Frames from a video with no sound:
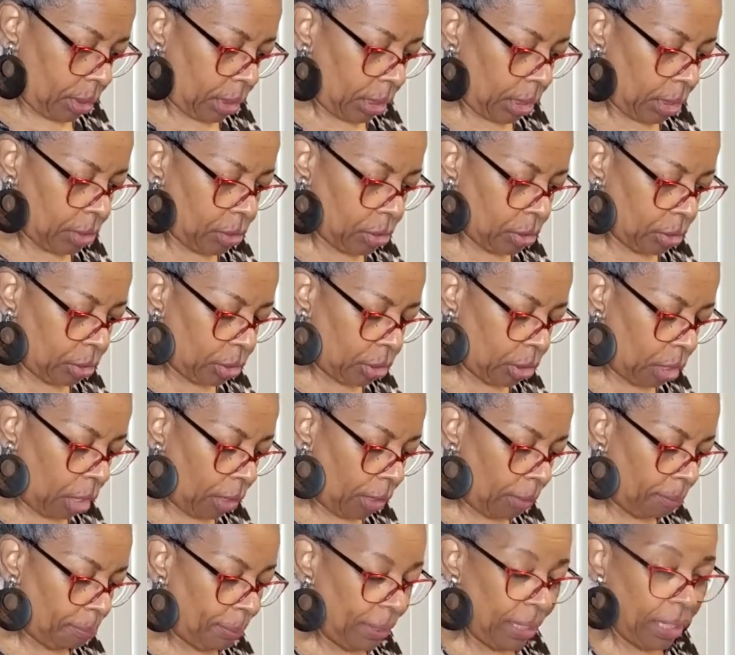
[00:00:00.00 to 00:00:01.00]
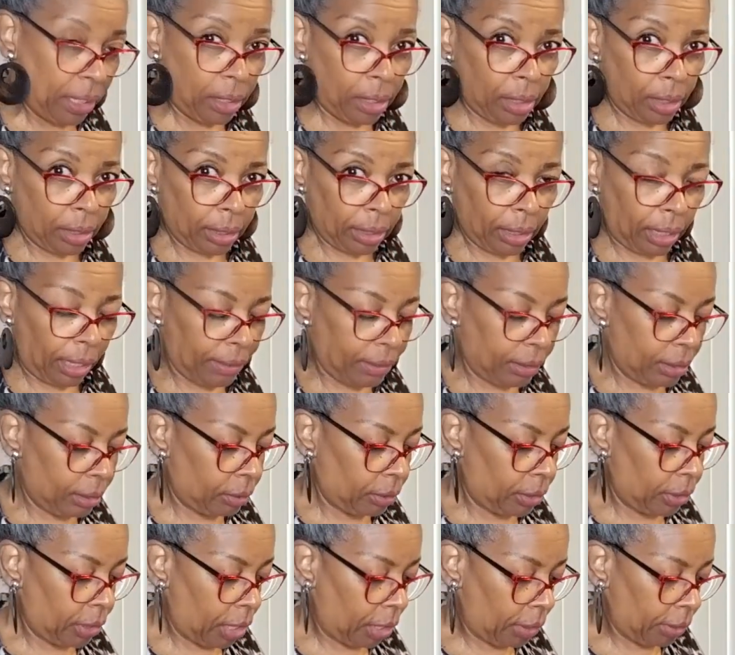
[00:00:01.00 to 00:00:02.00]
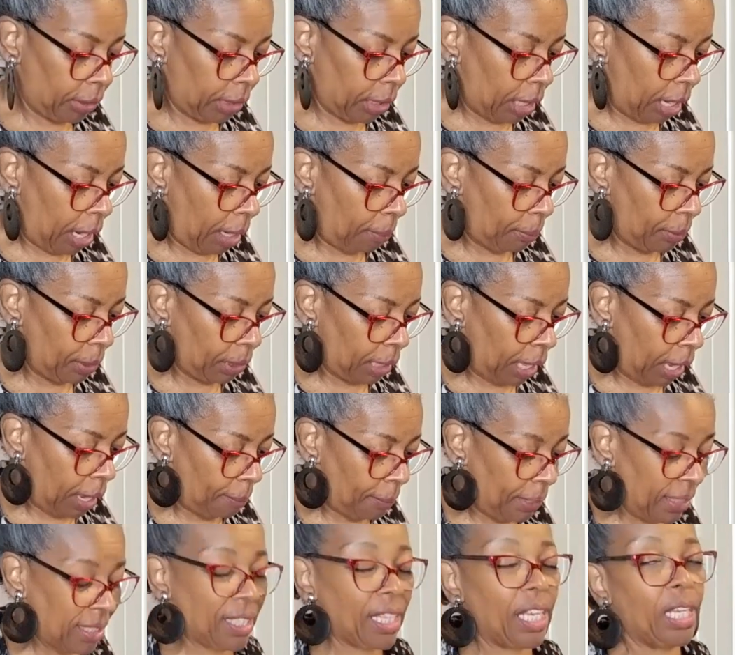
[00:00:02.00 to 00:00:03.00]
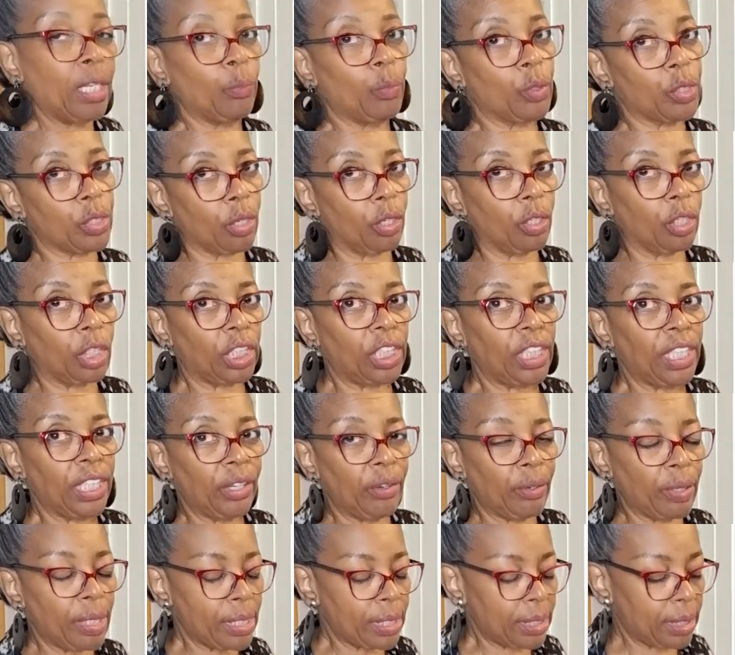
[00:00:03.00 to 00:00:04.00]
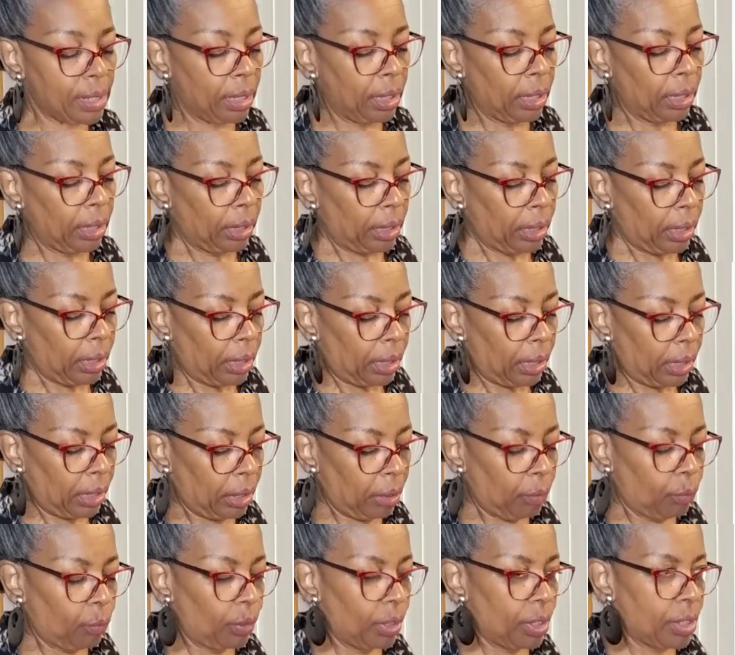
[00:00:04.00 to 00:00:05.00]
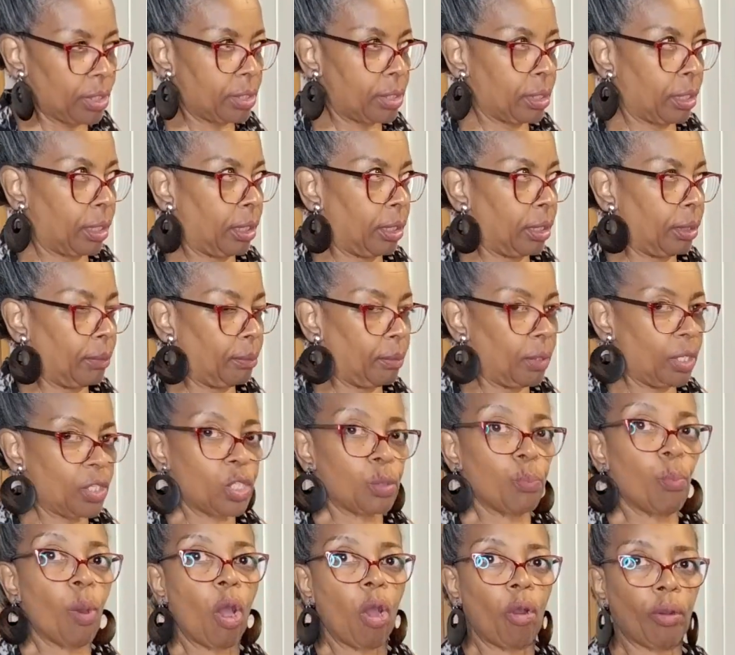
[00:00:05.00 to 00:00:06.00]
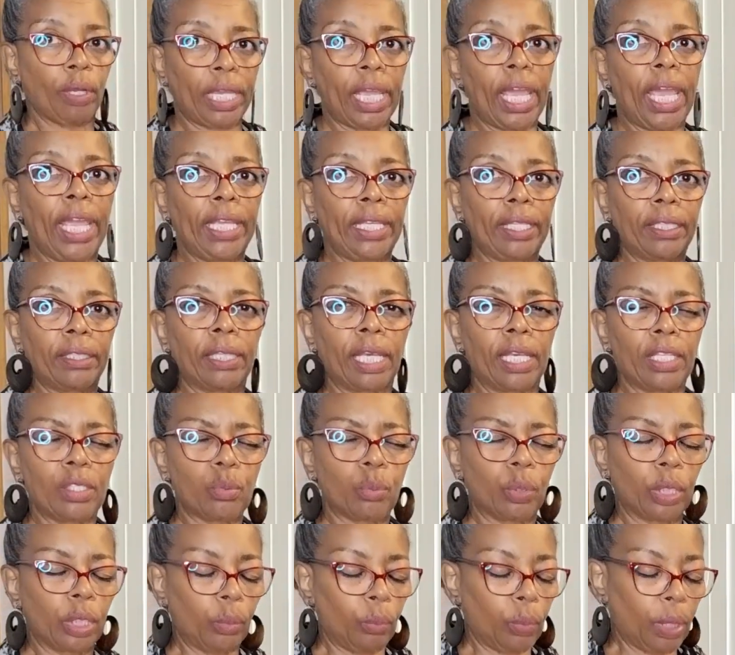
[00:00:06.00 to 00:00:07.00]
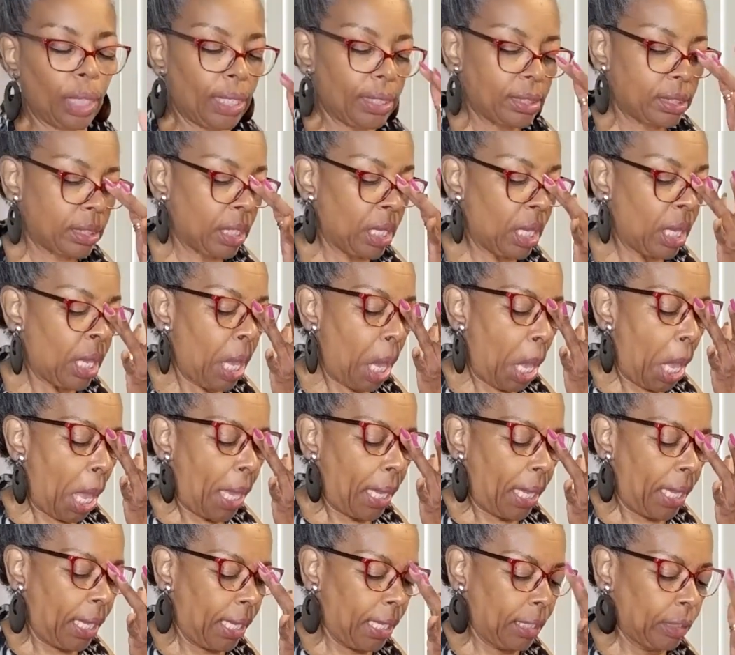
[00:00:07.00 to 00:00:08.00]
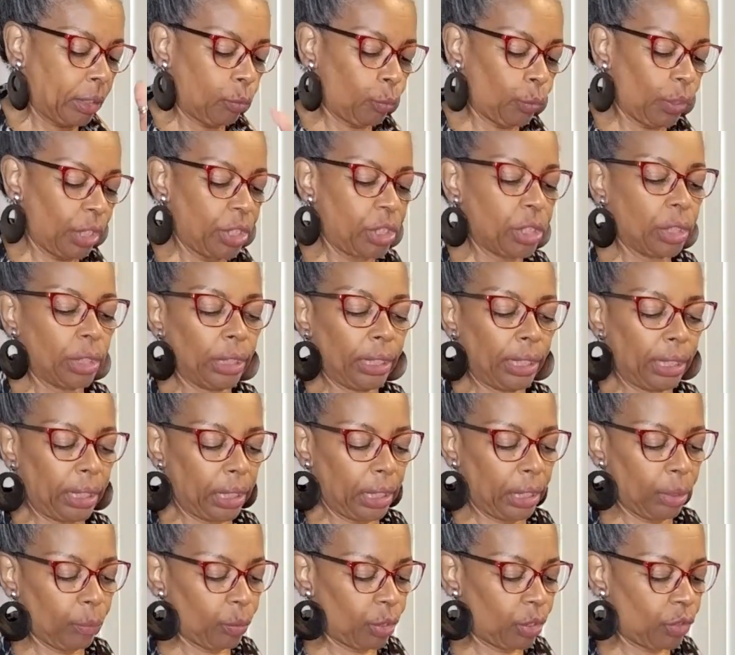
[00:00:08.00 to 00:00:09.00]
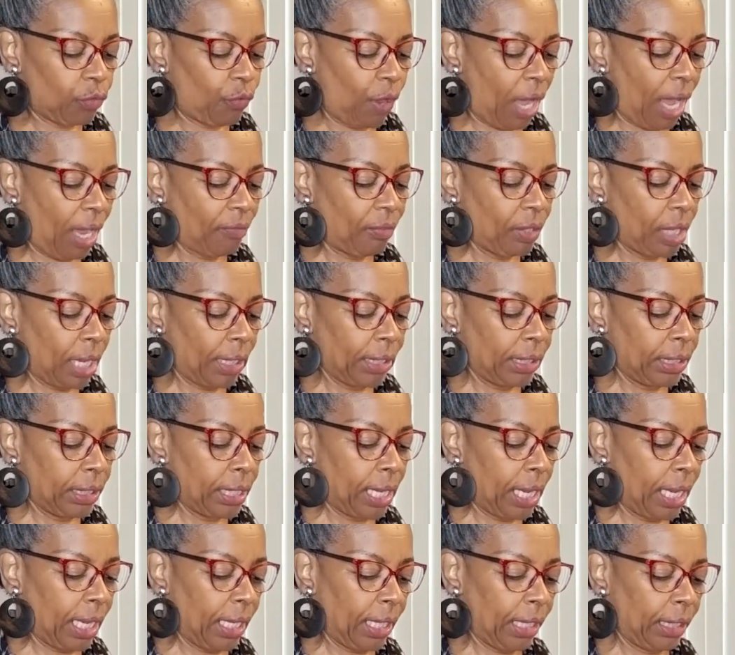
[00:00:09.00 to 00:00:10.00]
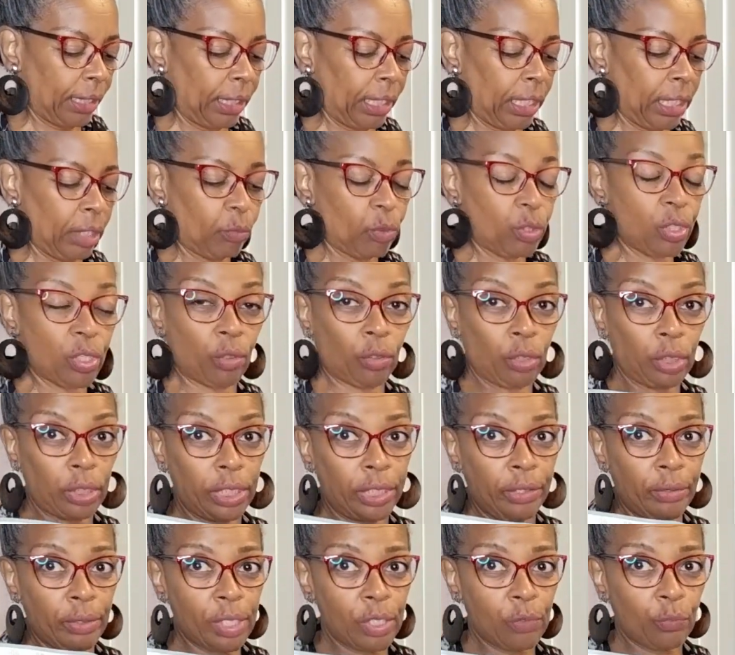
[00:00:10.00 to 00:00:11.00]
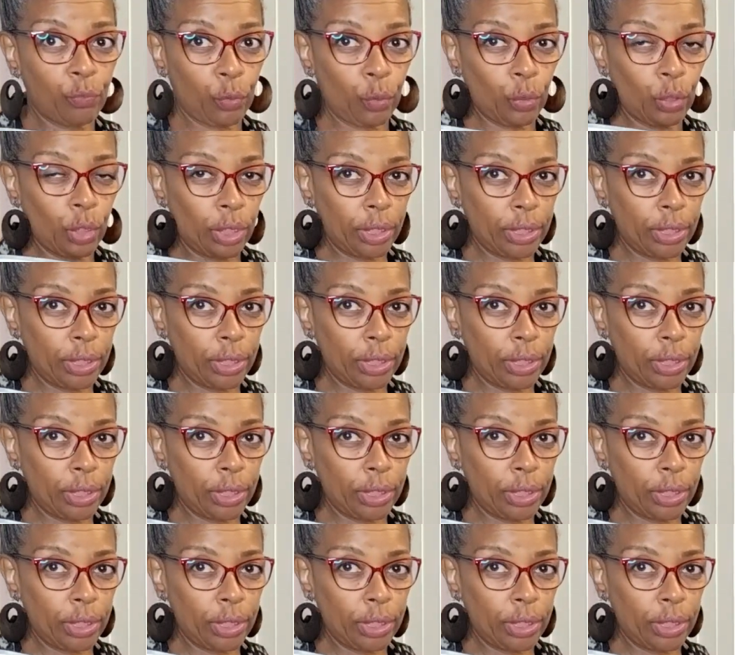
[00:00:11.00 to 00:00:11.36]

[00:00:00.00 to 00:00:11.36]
it's a yarn bee, got the yarn at Hobby Lobby's, and it was on clearance. It was a small cake, that's what it was. And originally it was $5.99, and it was on clearance for